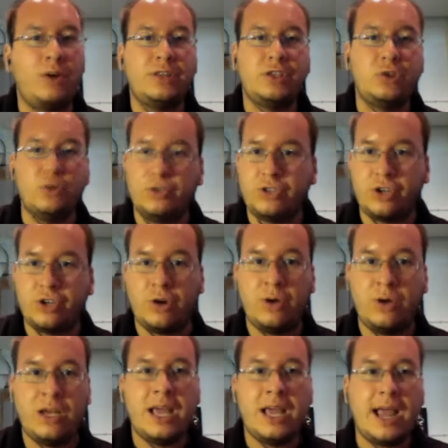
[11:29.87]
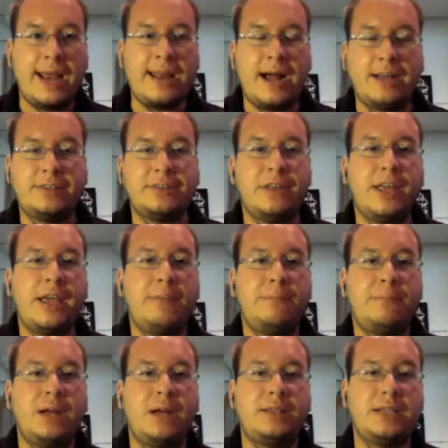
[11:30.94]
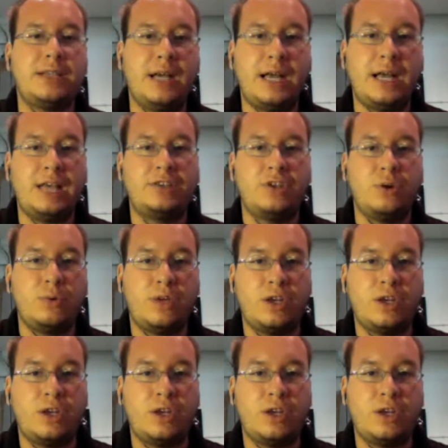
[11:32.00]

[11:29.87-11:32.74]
I wanted to do the show and not delay, but uh,